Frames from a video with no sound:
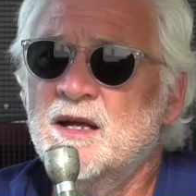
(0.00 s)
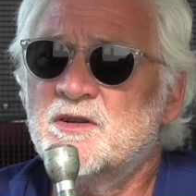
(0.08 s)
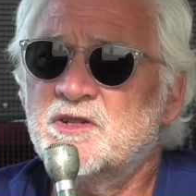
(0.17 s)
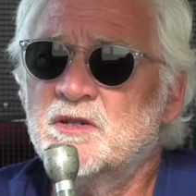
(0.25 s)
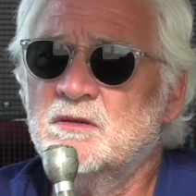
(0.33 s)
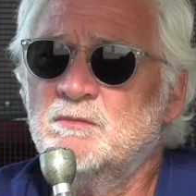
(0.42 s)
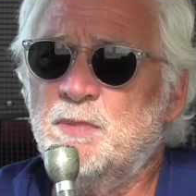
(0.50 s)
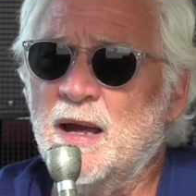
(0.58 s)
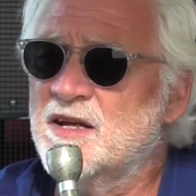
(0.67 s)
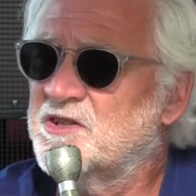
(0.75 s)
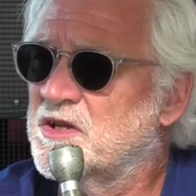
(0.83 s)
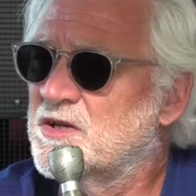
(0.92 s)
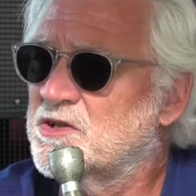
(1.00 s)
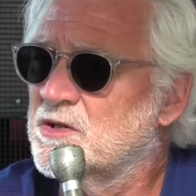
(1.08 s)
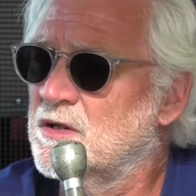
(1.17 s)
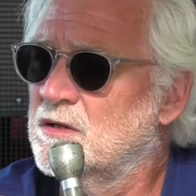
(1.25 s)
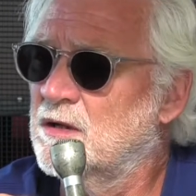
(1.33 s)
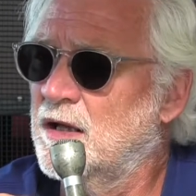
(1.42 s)
Is to pay
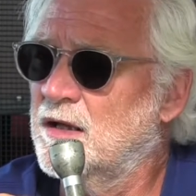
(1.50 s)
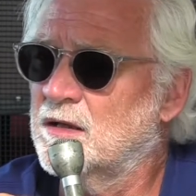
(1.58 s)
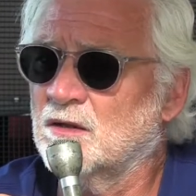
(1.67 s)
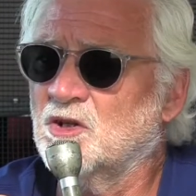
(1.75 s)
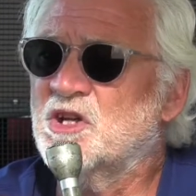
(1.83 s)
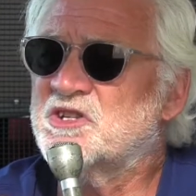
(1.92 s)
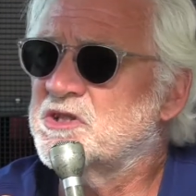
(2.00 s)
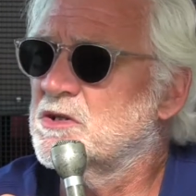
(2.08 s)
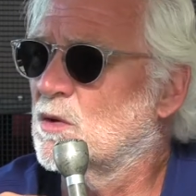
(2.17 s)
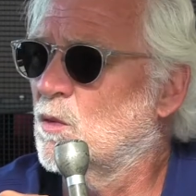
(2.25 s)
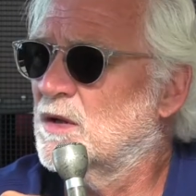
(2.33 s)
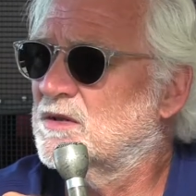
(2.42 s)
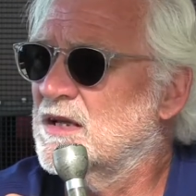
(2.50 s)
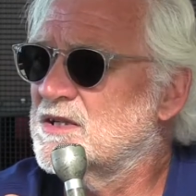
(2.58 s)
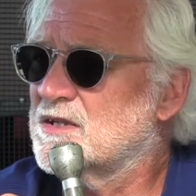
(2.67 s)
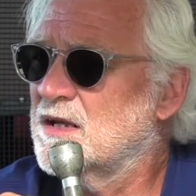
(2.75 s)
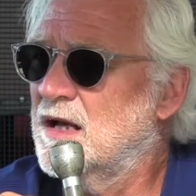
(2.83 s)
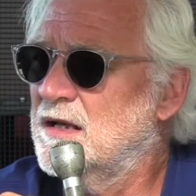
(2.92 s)
attention and, and listen to what they
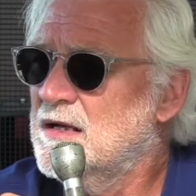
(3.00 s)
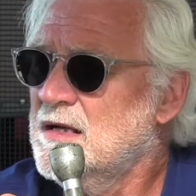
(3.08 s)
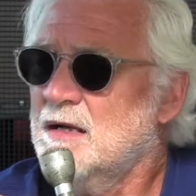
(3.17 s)
say.